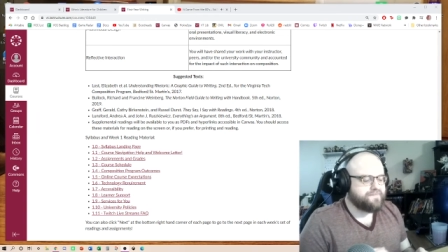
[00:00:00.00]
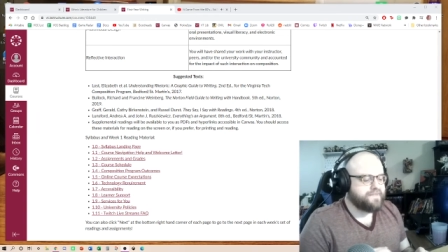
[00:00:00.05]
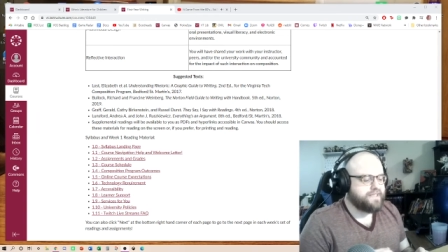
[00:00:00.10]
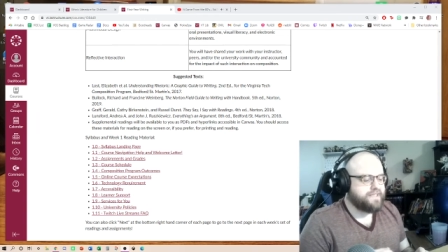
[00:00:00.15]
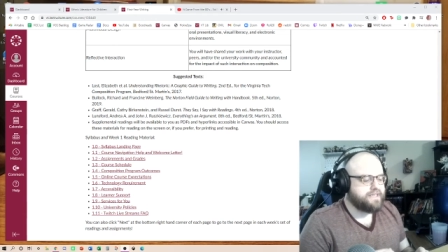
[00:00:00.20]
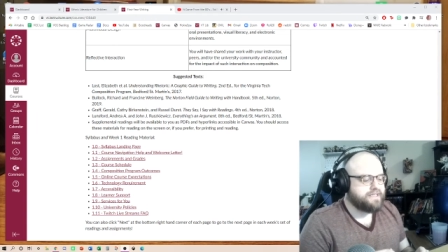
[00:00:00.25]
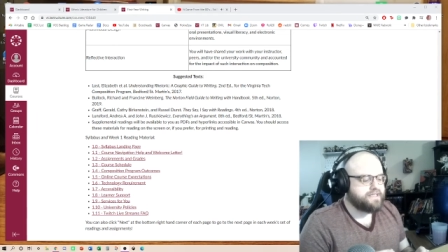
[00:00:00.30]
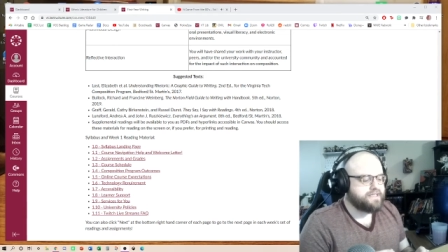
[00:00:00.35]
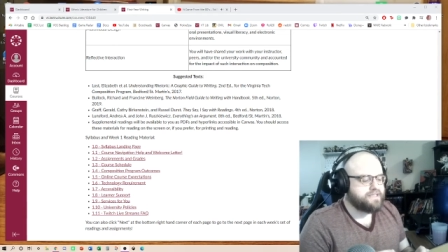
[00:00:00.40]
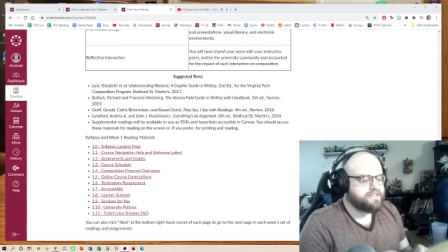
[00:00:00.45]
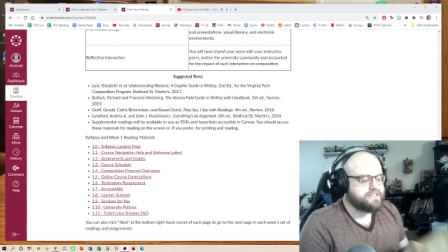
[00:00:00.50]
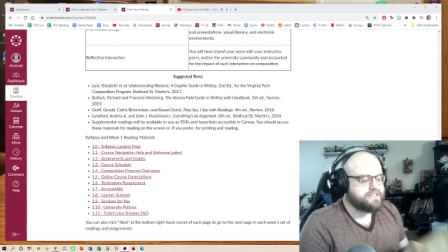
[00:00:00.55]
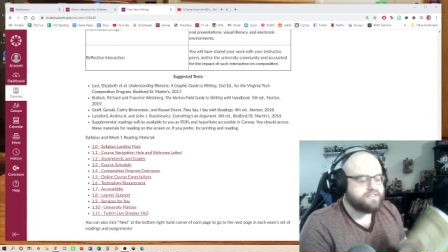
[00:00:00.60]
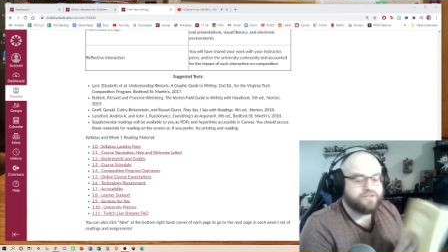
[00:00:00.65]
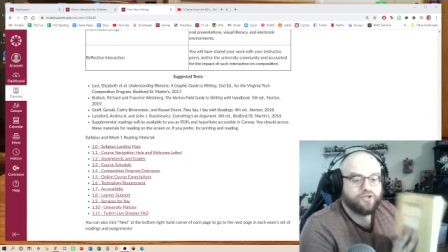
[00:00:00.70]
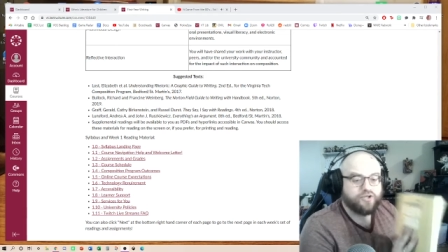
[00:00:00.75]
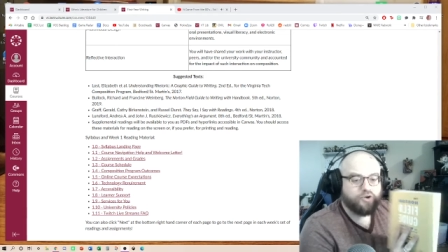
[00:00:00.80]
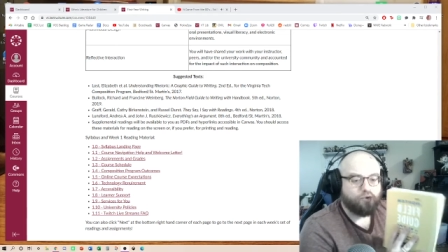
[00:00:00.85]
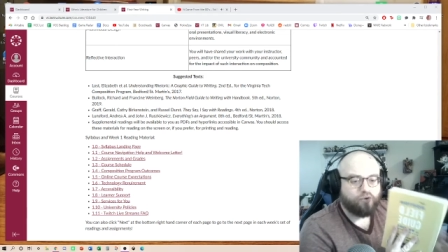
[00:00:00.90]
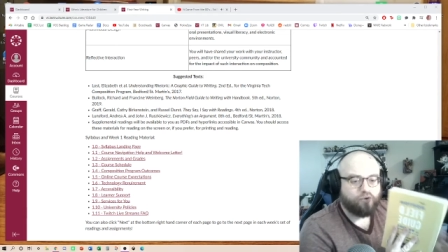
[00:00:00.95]
is
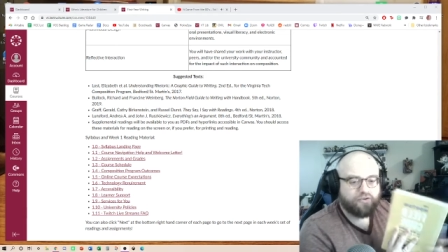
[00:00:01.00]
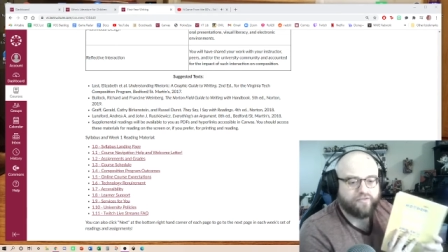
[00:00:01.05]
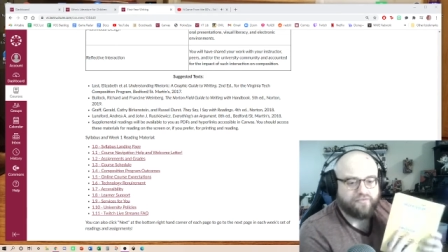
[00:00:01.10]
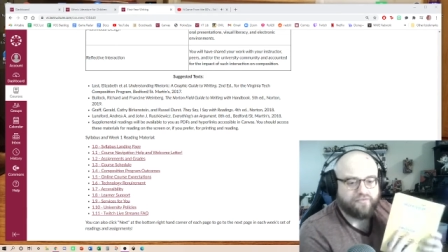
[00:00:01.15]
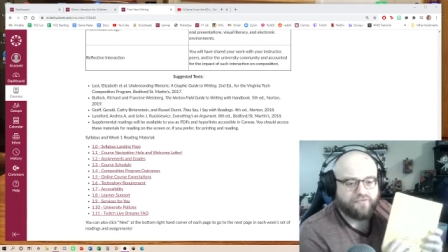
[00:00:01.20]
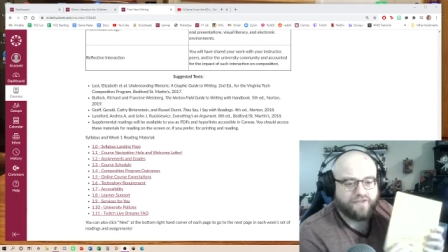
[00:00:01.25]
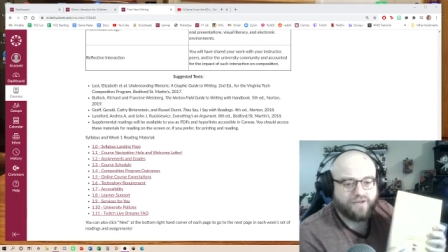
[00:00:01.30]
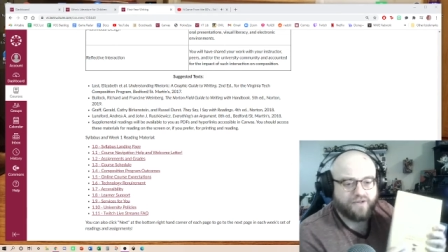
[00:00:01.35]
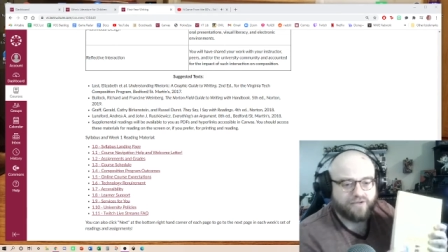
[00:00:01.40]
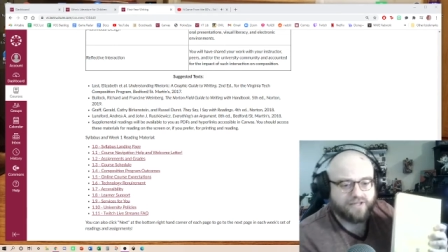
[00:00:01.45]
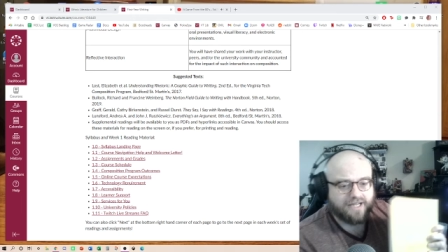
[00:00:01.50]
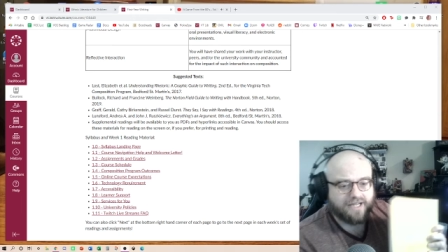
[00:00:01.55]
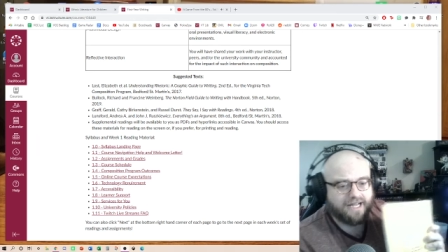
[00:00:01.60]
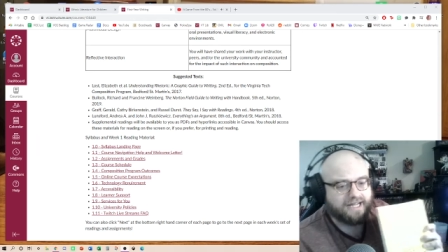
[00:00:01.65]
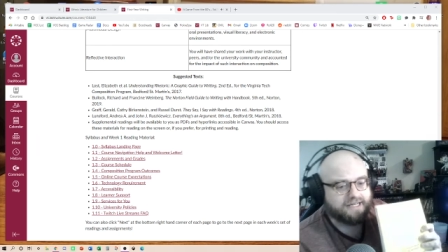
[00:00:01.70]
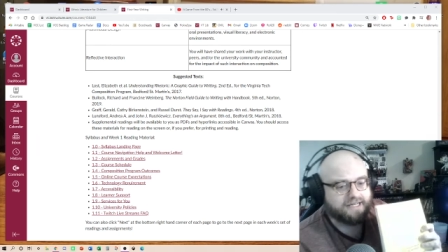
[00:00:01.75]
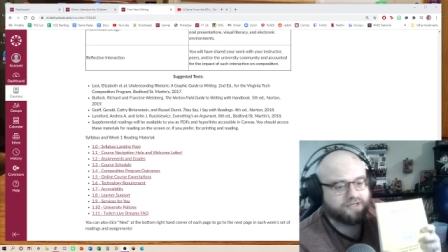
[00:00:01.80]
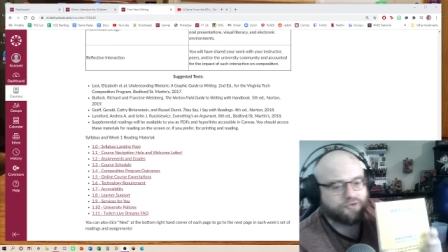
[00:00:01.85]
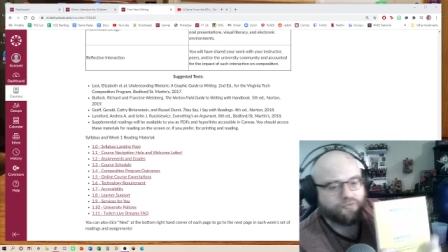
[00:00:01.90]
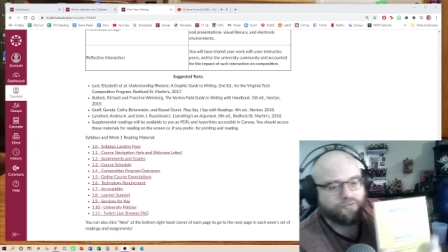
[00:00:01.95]
the Norton Field
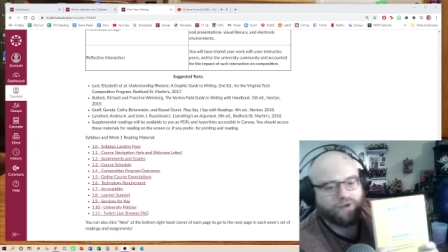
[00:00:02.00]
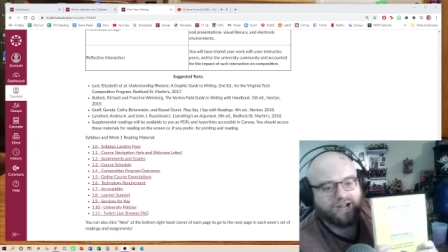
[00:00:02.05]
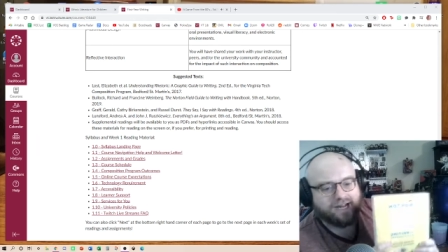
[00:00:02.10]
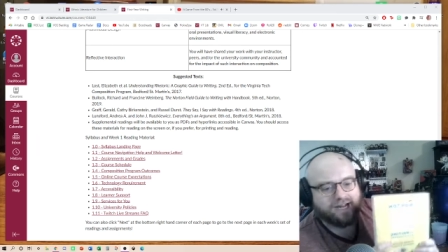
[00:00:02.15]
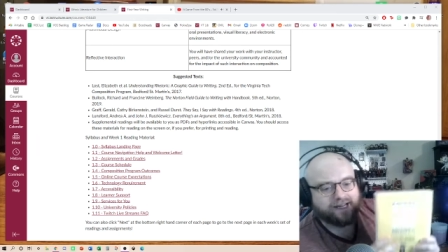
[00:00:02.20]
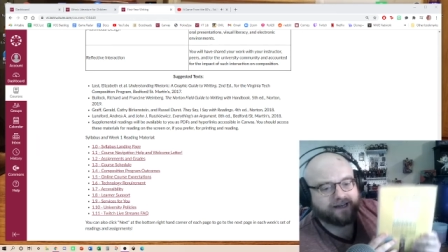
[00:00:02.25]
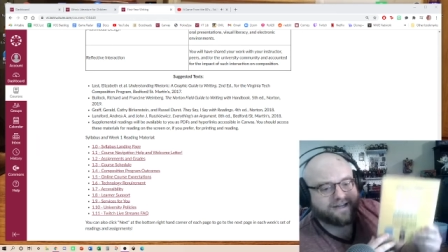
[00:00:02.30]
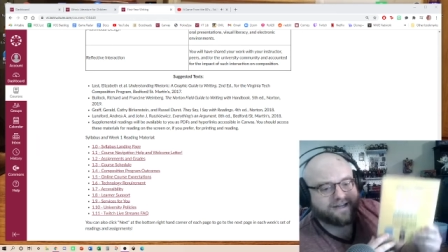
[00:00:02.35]
Guide to Writing.